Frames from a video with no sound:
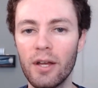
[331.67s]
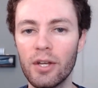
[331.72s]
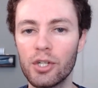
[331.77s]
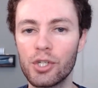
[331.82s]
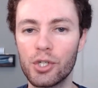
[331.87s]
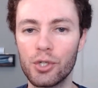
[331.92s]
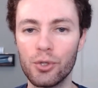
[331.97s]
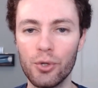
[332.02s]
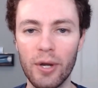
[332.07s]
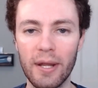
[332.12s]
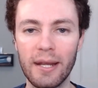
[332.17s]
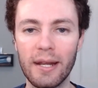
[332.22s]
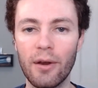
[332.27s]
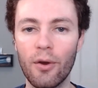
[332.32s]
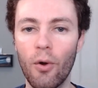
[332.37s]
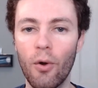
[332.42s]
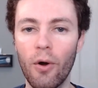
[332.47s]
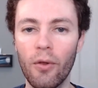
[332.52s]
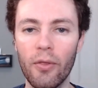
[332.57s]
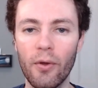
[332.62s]
shooting
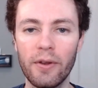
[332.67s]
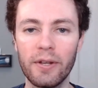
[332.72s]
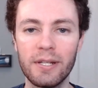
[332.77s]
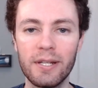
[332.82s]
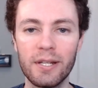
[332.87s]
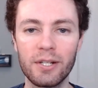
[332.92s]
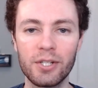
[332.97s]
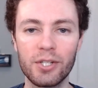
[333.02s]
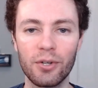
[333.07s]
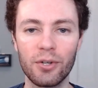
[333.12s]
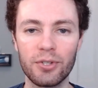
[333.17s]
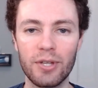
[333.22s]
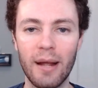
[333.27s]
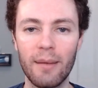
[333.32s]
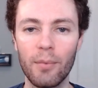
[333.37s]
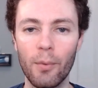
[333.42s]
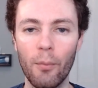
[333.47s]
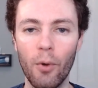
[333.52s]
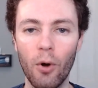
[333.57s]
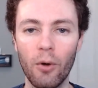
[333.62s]
and all the additional
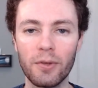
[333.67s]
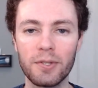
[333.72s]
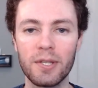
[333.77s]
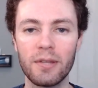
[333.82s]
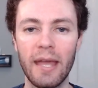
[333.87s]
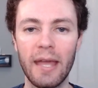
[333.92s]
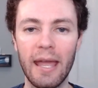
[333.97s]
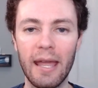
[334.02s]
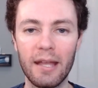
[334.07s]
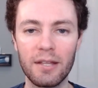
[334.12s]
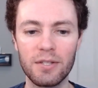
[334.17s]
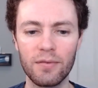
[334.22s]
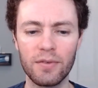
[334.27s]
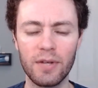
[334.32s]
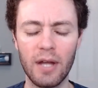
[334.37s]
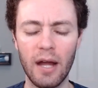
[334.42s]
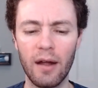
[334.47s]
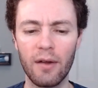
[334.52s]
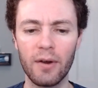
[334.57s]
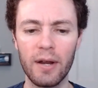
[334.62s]
time the ball is in the hands of
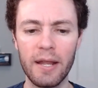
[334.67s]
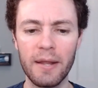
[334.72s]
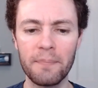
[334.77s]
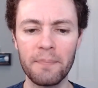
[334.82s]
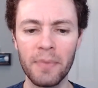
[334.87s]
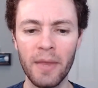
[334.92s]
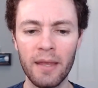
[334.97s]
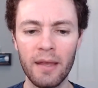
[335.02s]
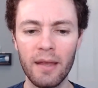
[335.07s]
Kyrie.